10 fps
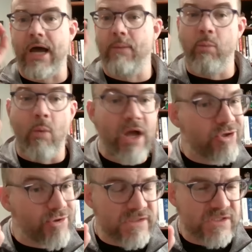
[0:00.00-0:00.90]
I want
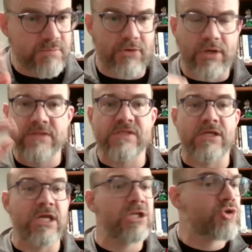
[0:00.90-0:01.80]
your
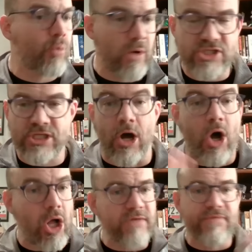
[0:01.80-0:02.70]
experience, intuition,
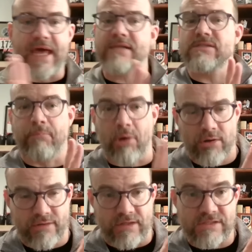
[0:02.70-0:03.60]
all of that is a
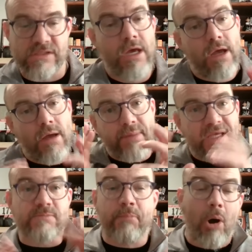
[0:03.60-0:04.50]
part of this
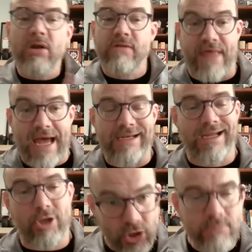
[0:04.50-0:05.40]
because part of
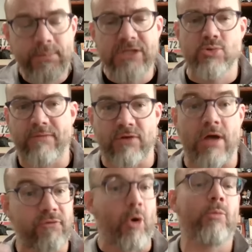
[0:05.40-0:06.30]
that could be driven
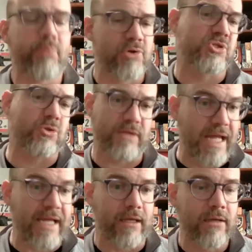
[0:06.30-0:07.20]
off own personal
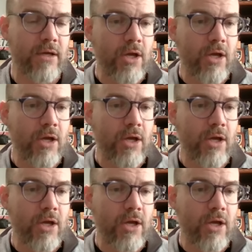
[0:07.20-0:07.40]
data.